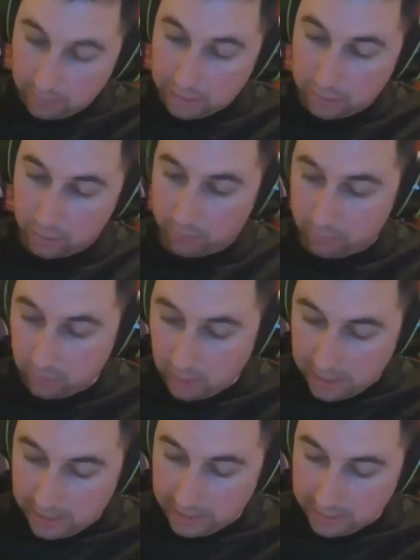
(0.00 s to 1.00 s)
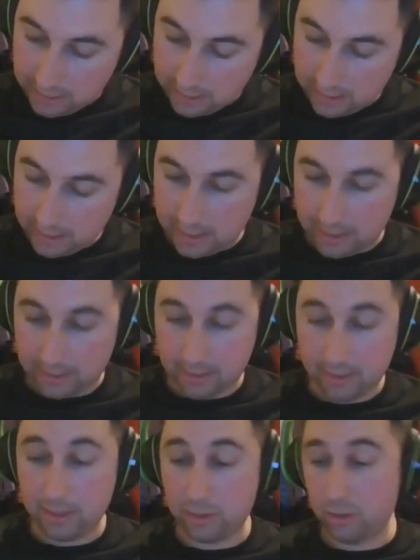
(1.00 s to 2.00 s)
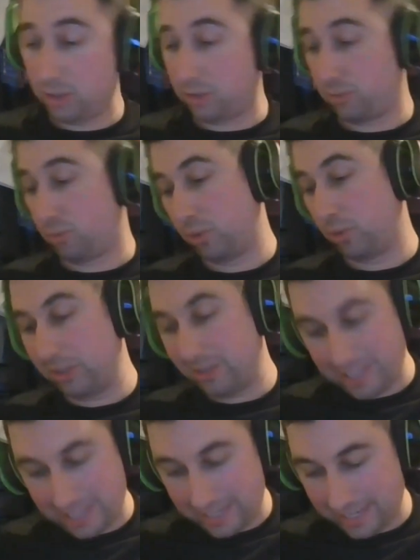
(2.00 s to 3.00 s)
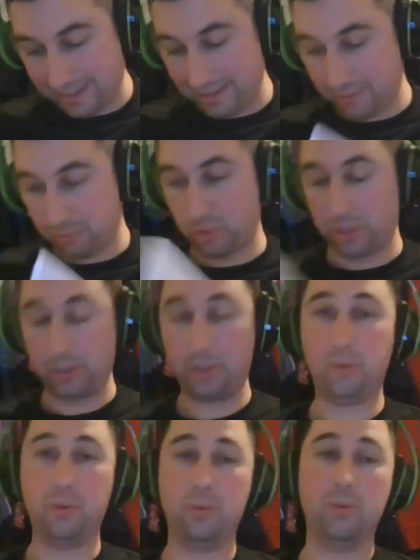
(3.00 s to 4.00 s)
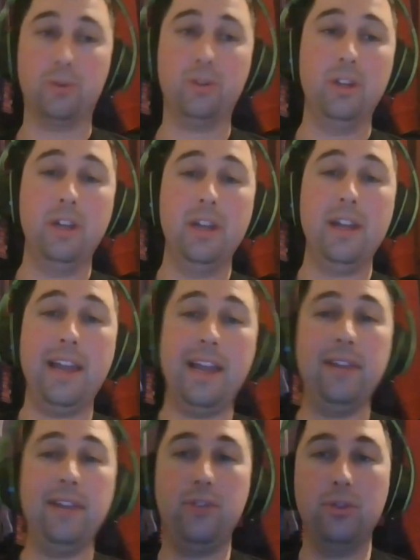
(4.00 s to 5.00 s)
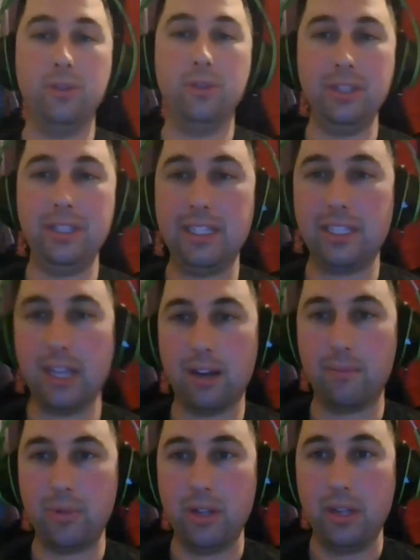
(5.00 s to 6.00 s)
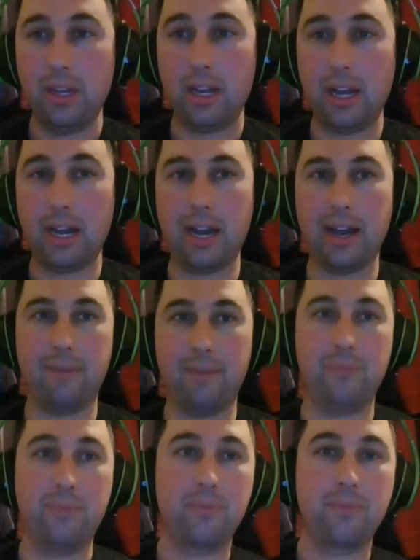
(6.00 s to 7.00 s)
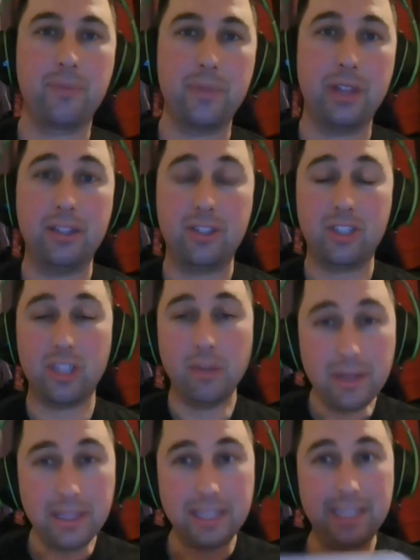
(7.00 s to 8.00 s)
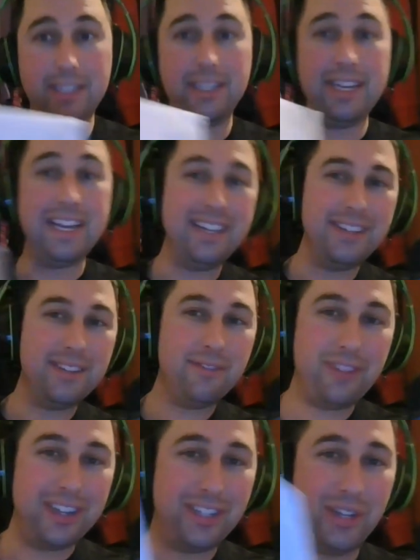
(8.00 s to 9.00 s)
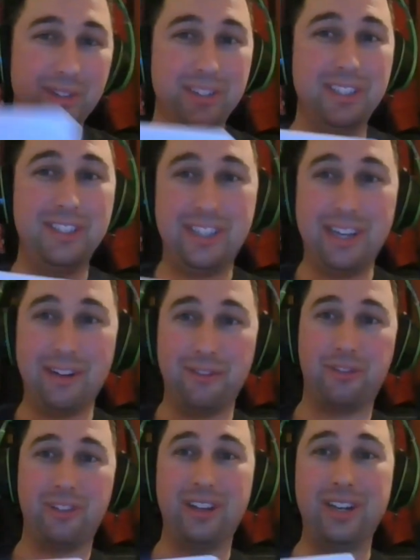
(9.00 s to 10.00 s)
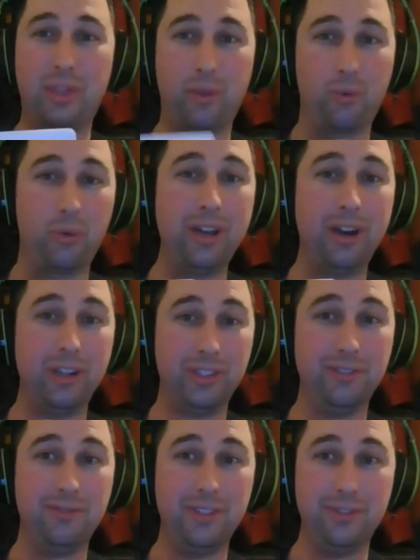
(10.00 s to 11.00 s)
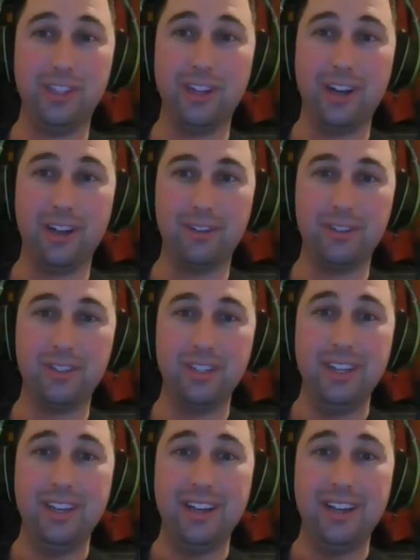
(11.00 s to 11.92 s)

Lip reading: Adventures of Link, and these are just really neat, really cool. And if you look these up, some of these individually sell for like $350.